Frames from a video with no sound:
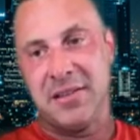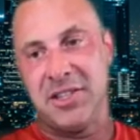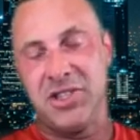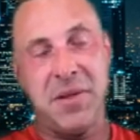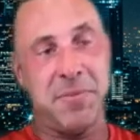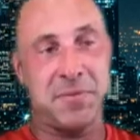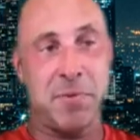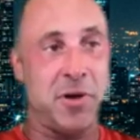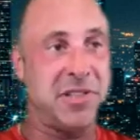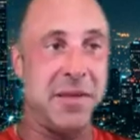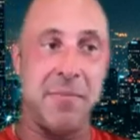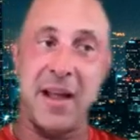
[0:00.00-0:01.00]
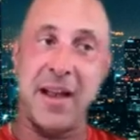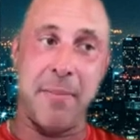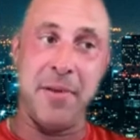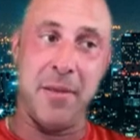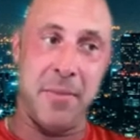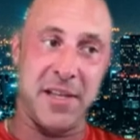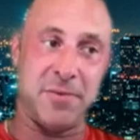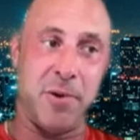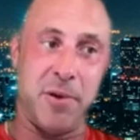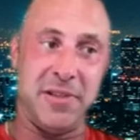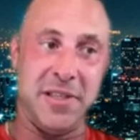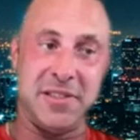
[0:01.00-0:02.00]
the cheapest protein might not be the best
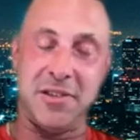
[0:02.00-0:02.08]
protein.